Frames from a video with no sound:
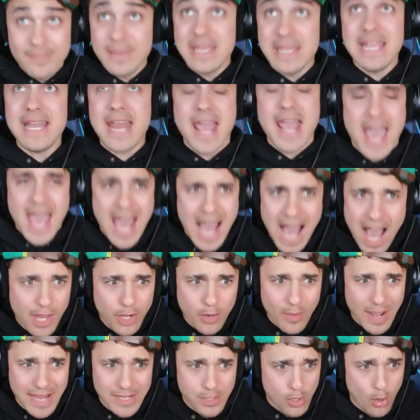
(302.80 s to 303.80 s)
I mean,
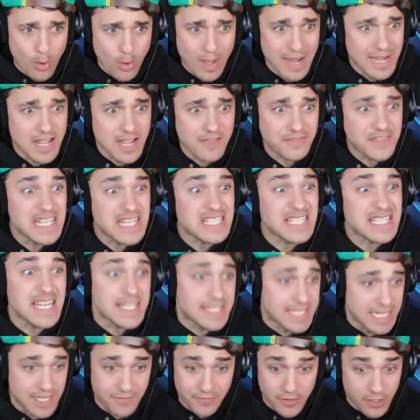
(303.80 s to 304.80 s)
how do I know any of this
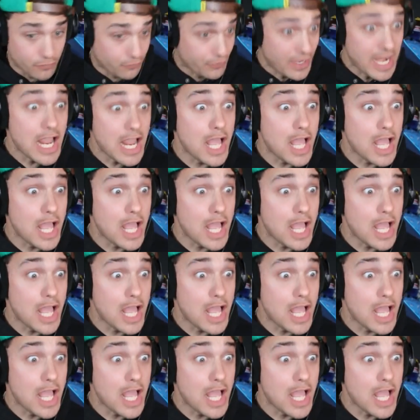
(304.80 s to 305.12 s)
is even